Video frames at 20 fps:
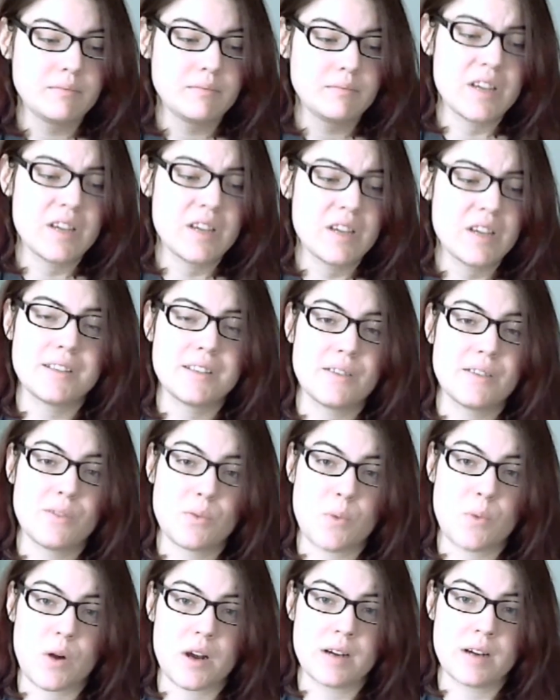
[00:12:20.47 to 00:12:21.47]
the
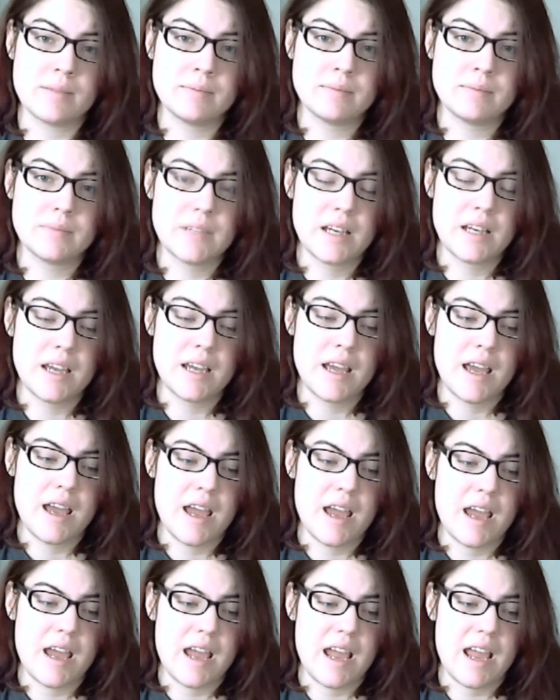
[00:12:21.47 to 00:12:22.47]
Civil War,
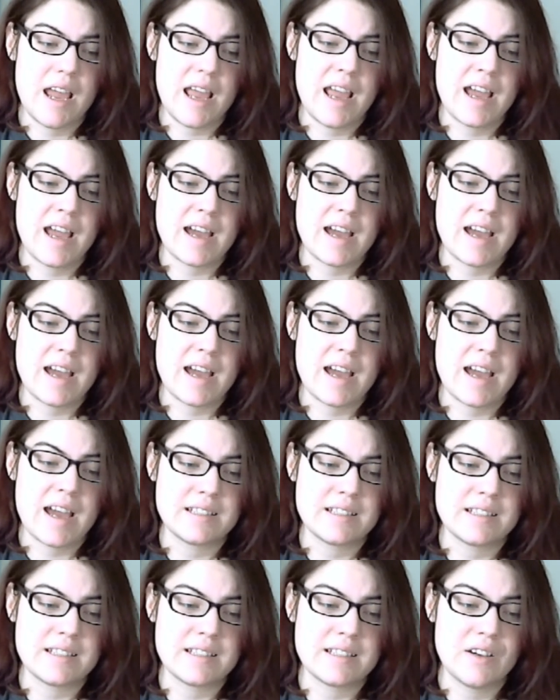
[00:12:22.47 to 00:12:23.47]
and
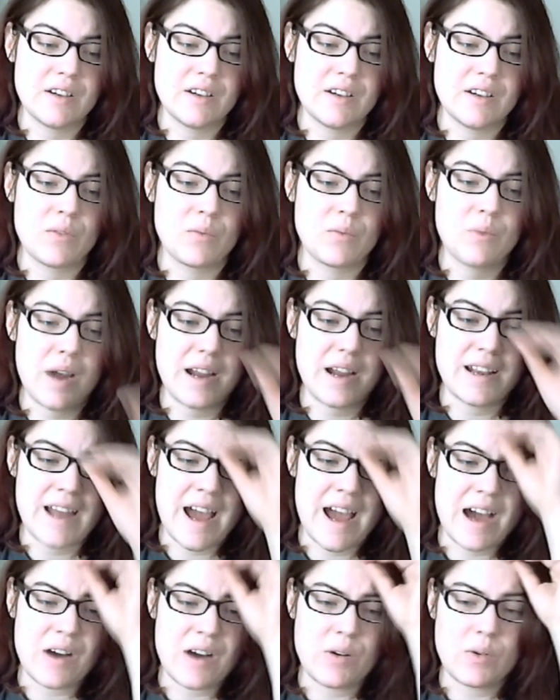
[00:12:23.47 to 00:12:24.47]
right
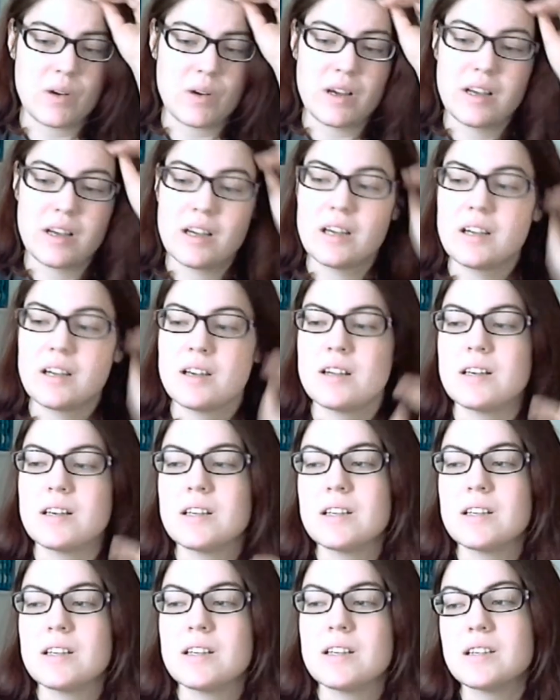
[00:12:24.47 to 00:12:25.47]
now,
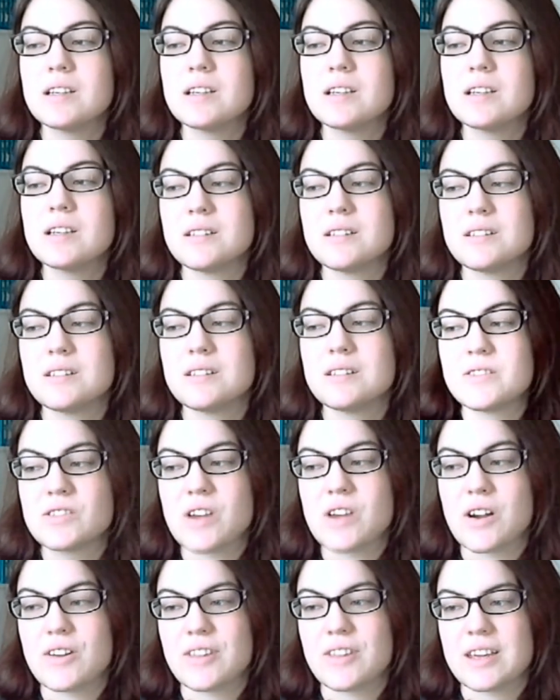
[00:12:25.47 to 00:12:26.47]

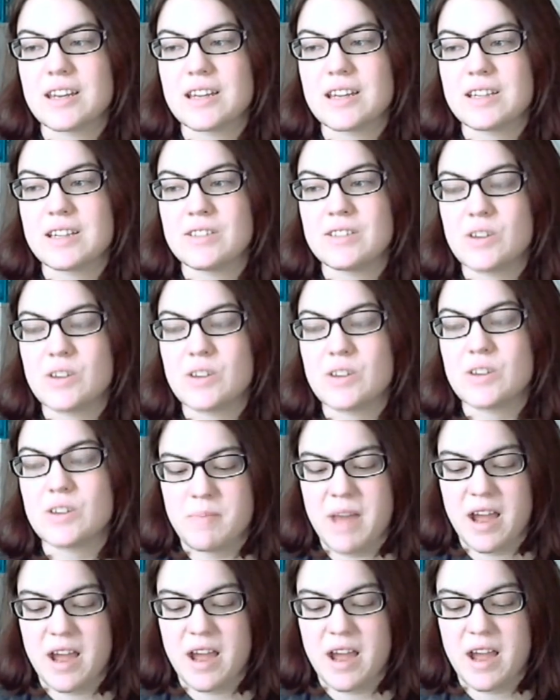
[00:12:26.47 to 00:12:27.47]
Scarlett is going
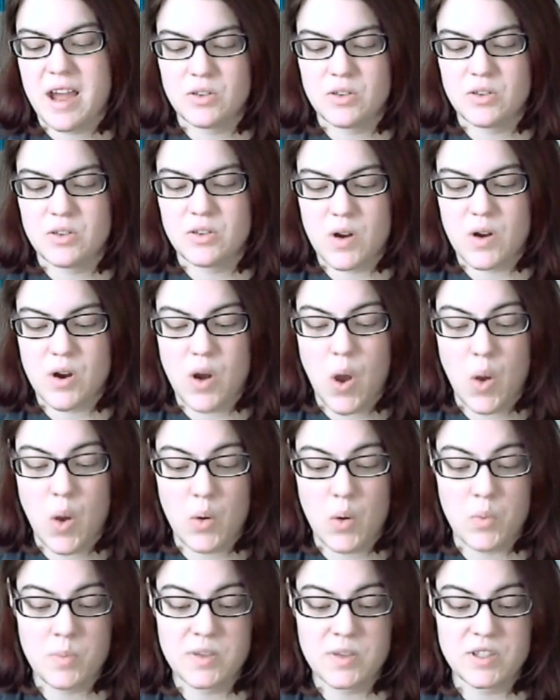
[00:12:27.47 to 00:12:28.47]
back to her
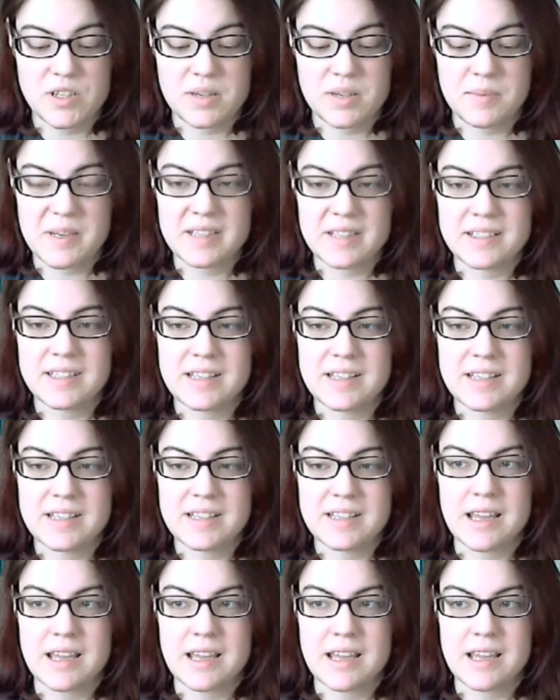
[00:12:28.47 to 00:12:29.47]
home. She had been
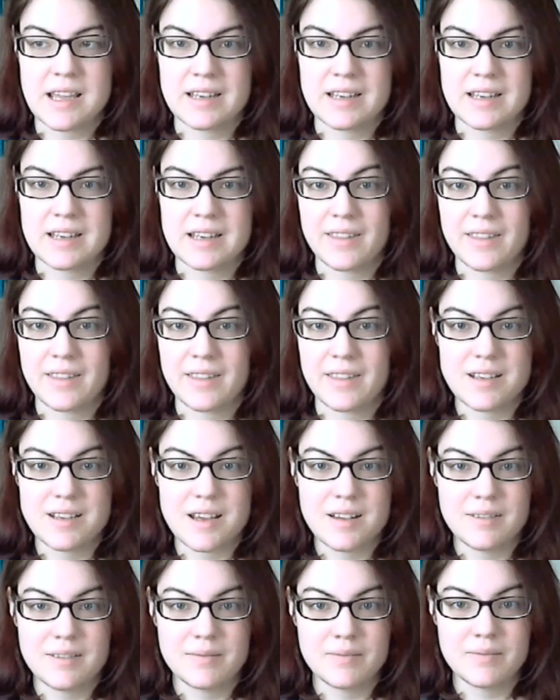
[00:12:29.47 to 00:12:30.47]
staying in Atlanta
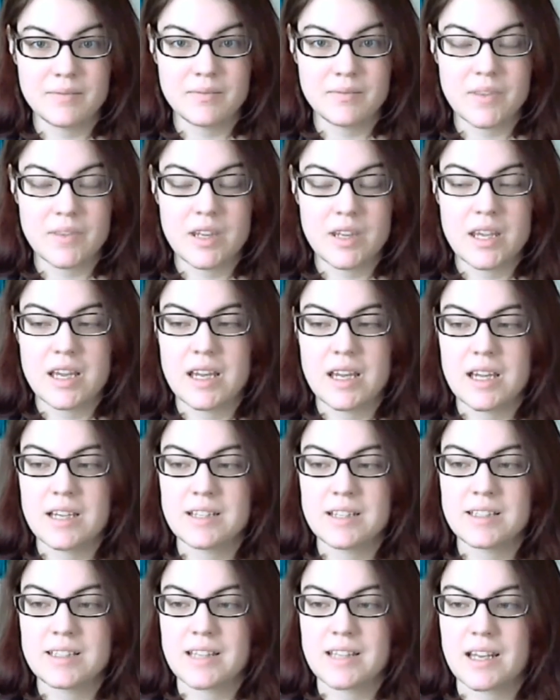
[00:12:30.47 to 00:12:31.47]

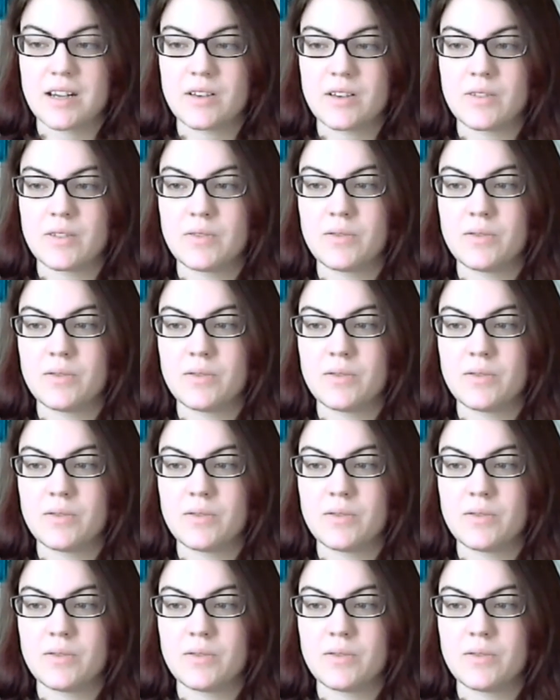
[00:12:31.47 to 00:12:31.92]
instead of